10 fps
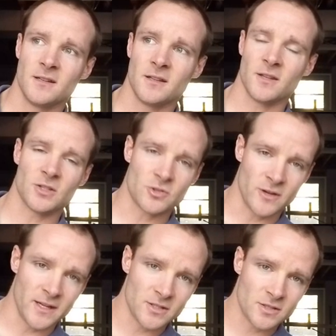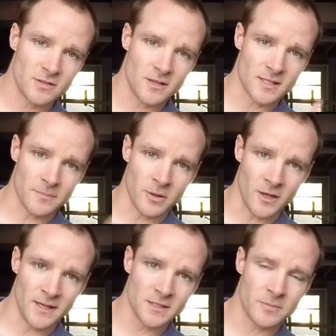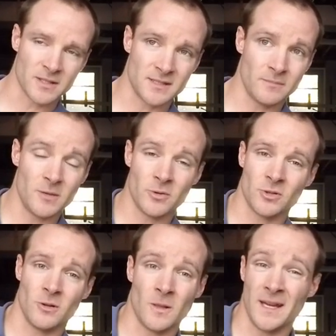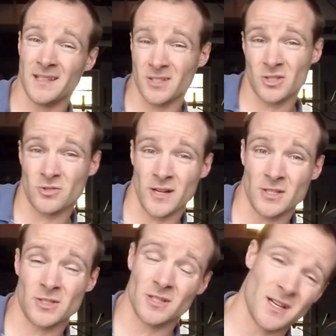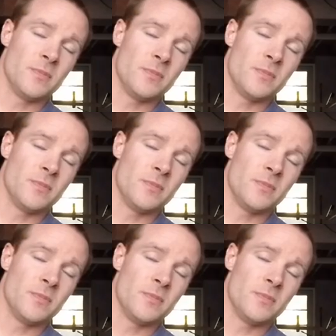the stretch is a plus, but some people don't like the stretch